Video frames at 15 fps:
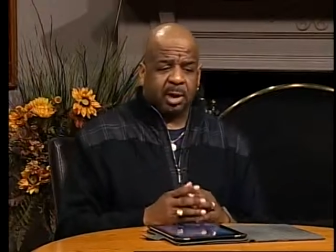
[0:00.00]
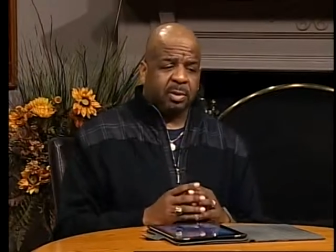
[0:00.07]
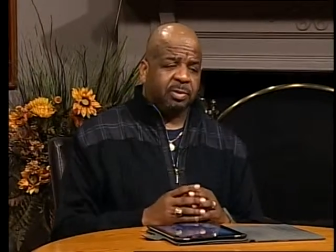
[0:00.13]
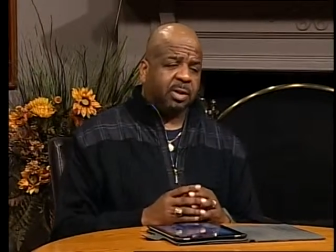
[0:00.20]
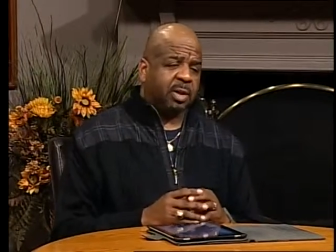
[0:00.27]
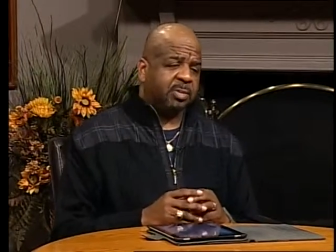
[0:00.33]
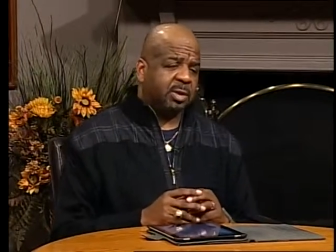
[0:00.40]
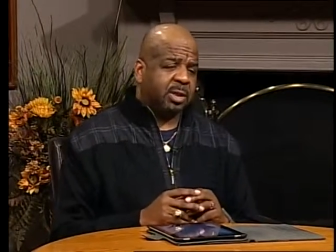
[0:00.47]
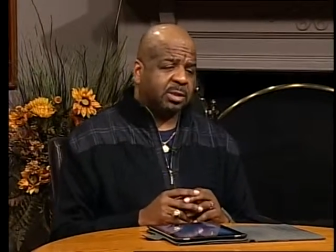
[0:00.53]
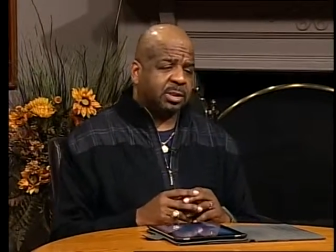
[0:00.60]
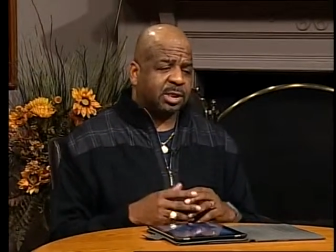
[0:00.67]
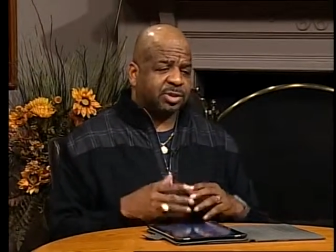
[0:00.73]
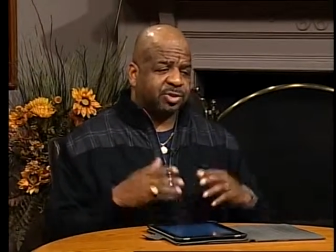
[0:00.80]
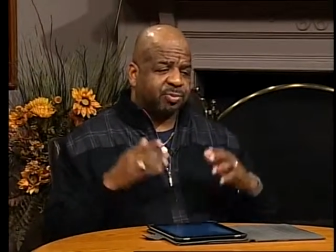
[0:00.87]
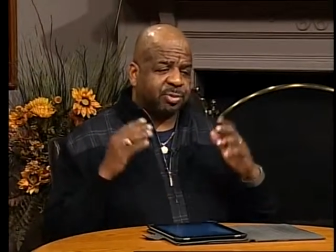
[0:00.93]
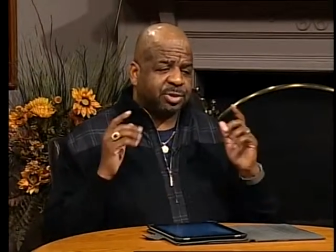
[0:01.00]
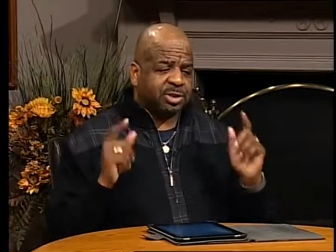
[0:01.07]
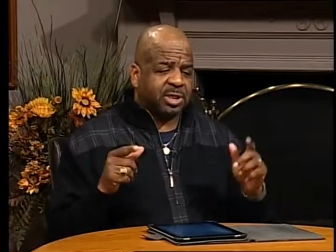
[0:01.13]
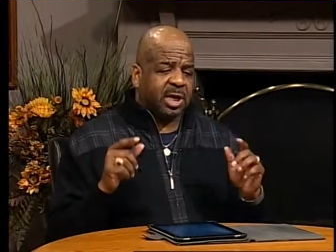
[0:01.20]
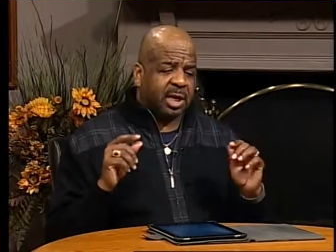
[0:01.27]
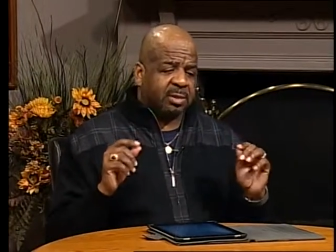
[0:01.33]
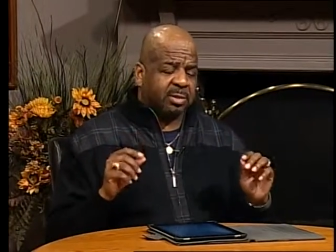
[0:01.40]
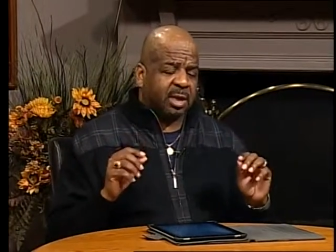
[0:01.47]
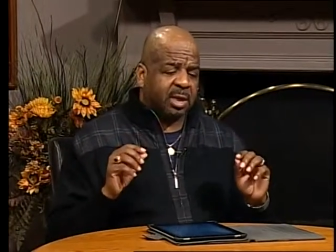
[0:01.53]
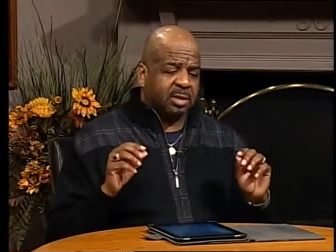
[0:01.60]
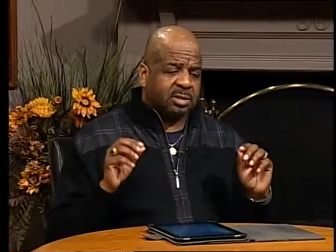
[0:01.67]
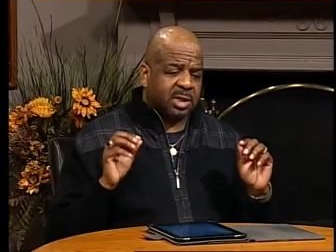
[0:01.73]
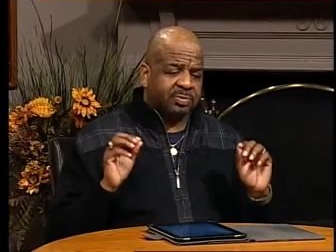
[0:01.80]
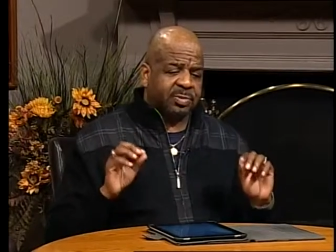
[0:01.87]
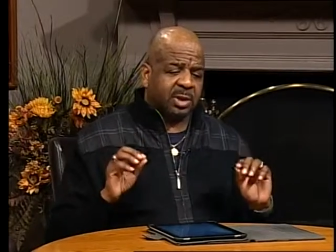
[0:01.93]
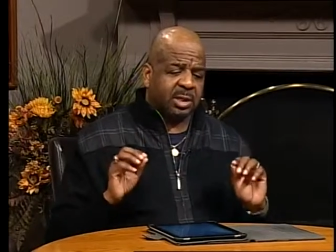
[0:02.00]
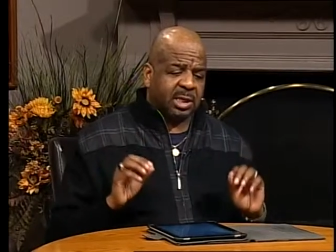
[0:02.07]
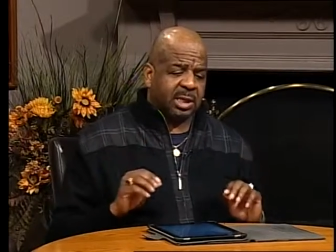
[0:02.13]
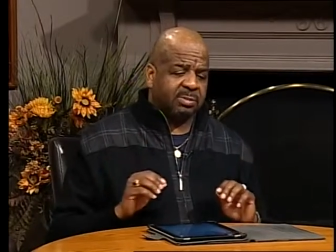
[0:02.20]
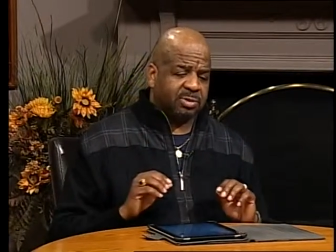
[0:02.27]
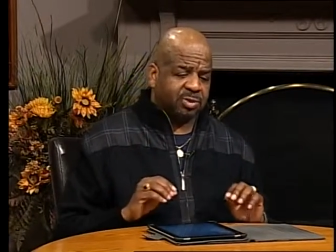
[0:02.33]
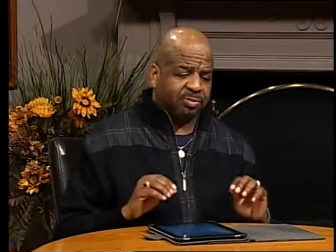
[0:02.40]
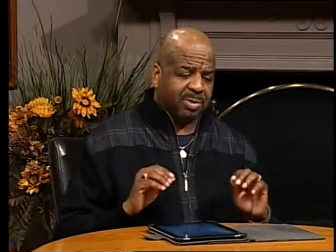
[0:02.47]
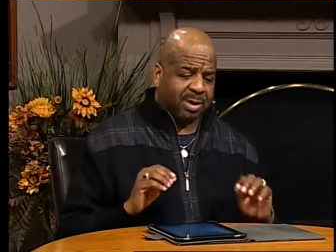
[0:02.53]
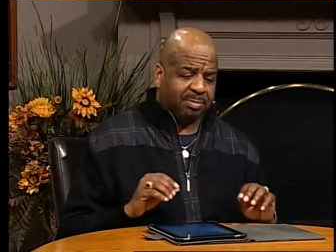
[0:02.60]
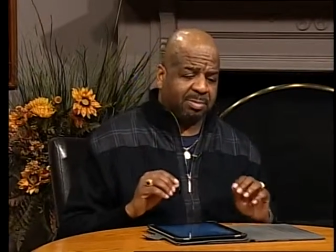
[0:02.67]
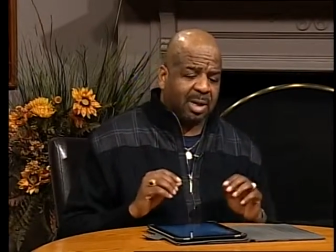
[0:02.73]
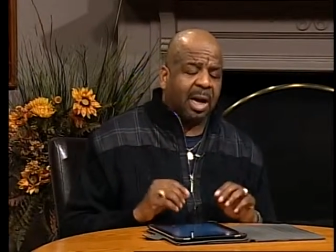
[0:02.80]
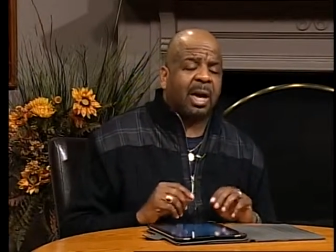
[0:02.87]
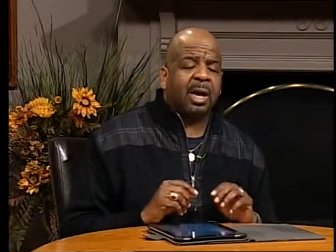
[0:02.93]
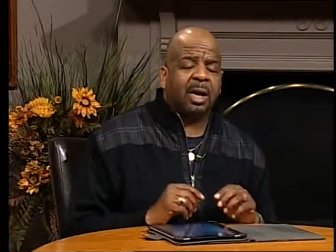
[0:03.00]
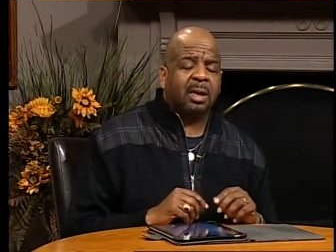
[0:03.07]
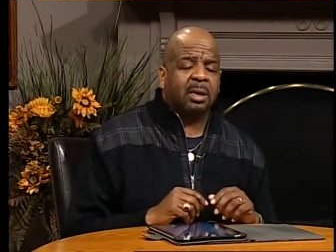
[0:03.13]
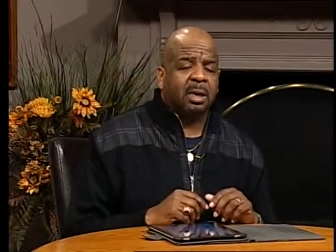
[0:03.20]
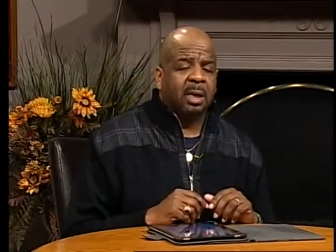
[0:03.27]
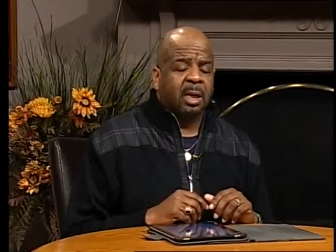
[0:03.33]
in there because as you were saying that, something came to my mind,